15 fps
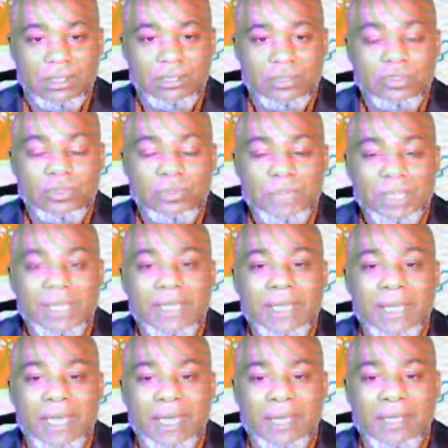To be
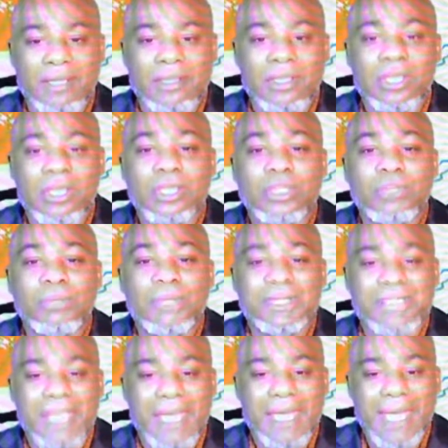kind, you must
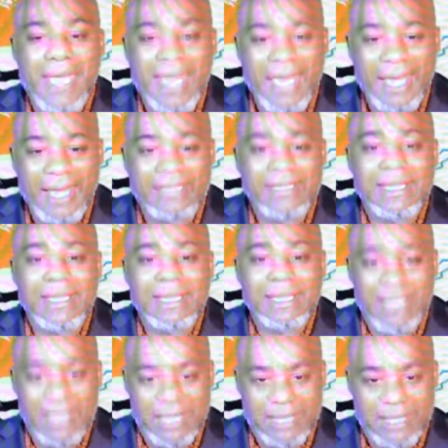act in
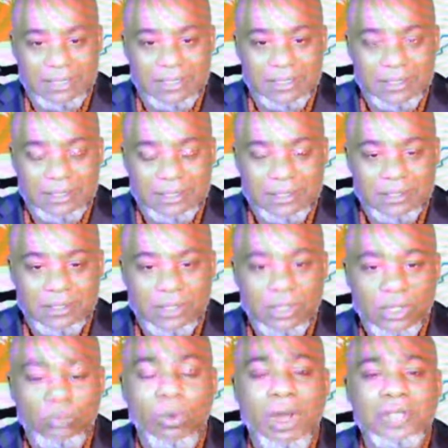kindness.
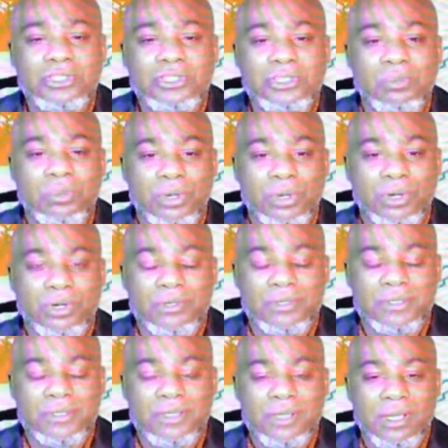Watch your
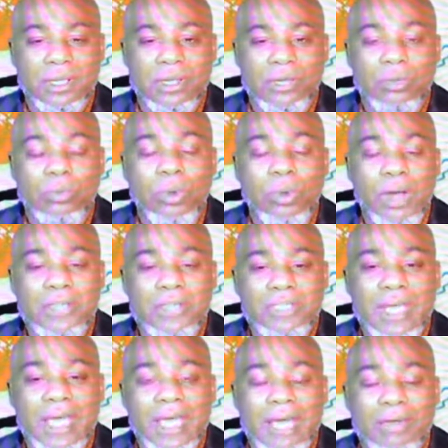words, watch
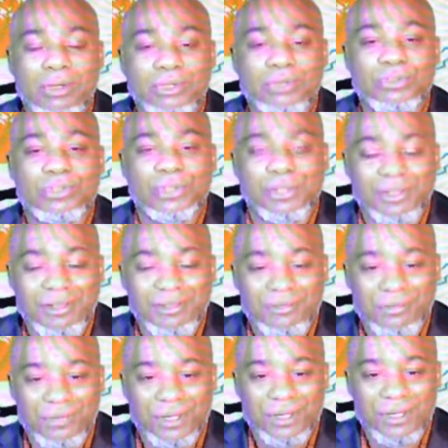how you're
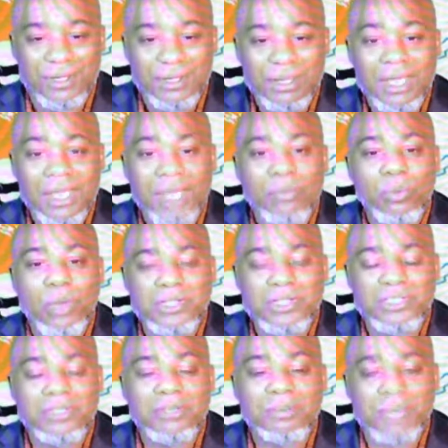delivering, and
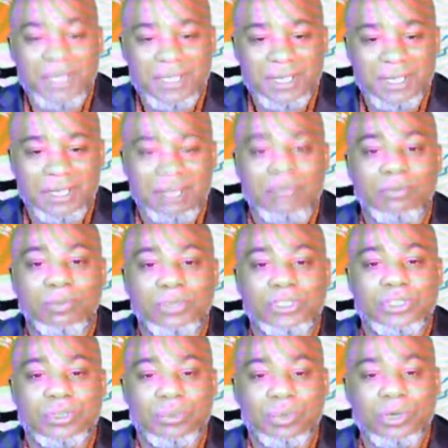watch the meaning of what
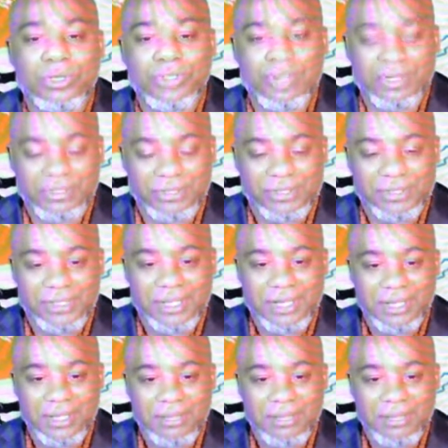your words are actually saying.